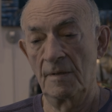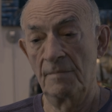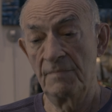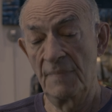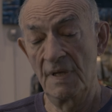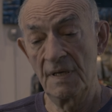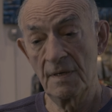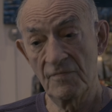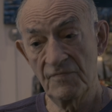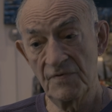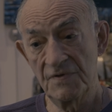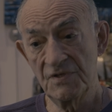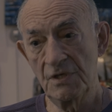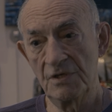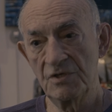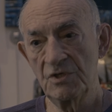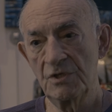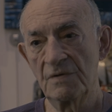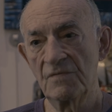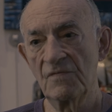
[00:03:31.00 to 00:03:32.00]
been a
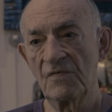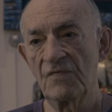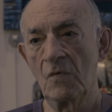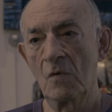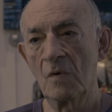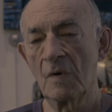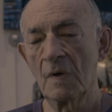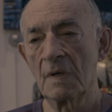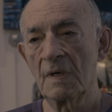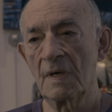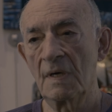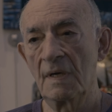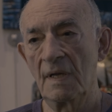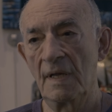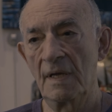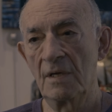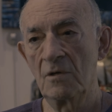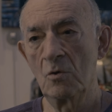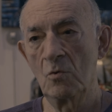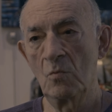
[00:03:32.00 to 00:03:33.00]
physician for
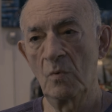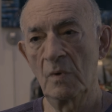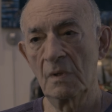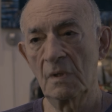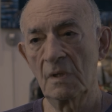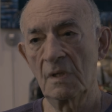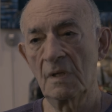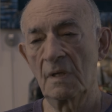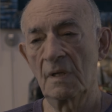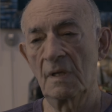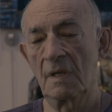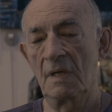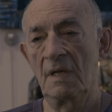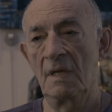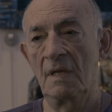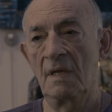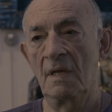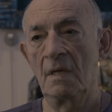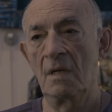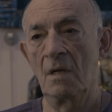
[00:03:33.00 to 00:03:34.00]
and who will
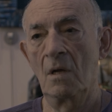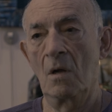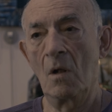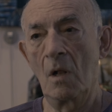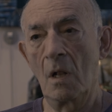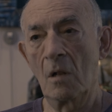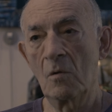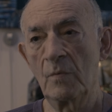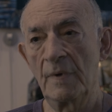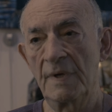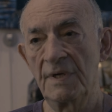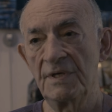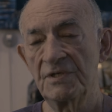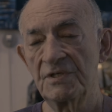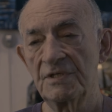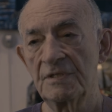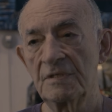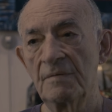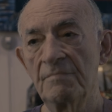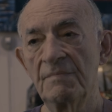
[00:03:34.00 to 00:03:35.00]

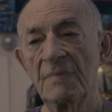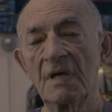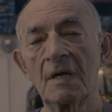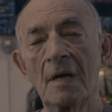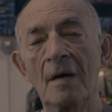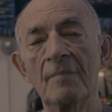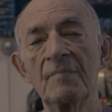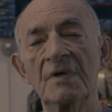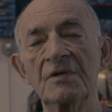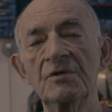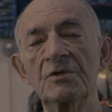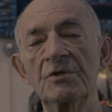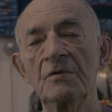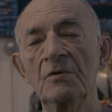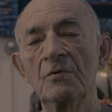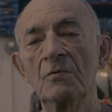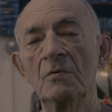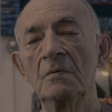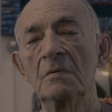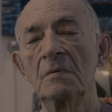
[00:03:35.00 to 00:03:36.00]
always be coming to
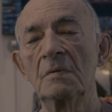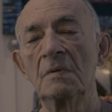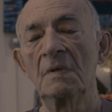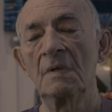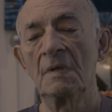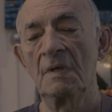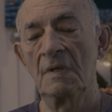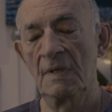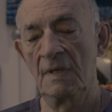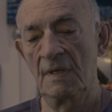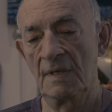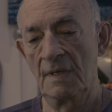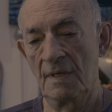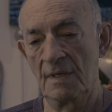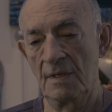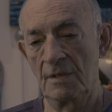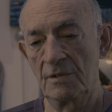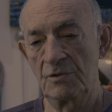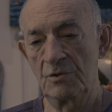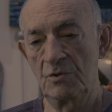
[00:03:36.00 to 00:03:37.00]
you
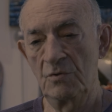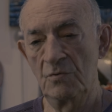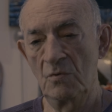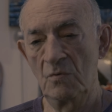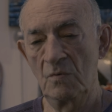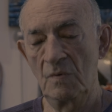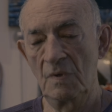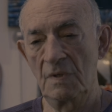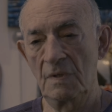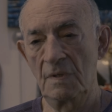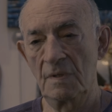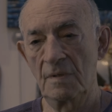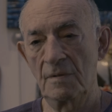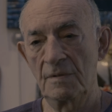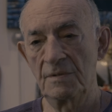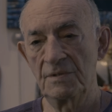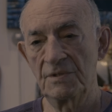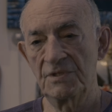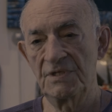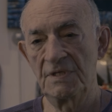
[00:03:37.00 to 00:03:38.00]
to
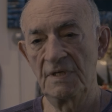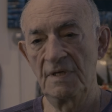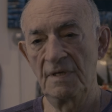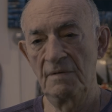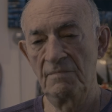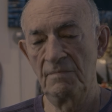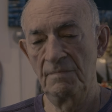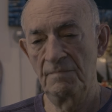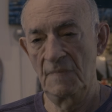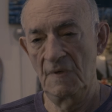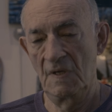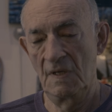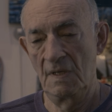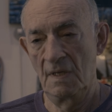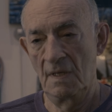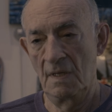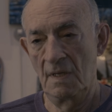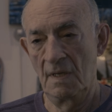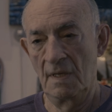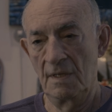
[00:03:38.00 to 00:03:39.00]
see,
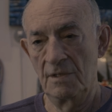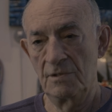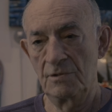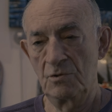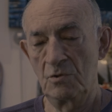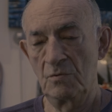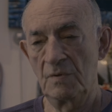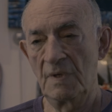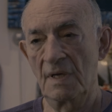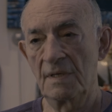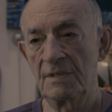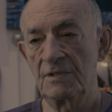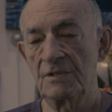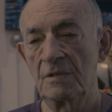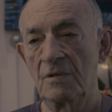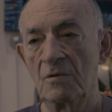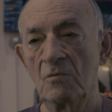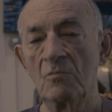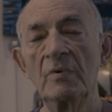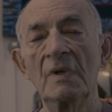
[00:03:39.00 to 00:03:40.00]
to get
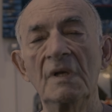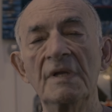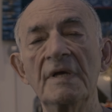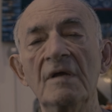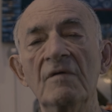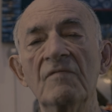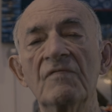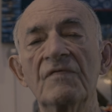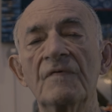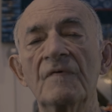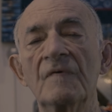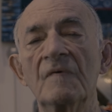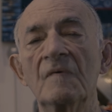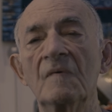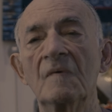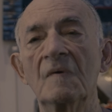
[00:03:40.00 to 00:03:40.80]
relief.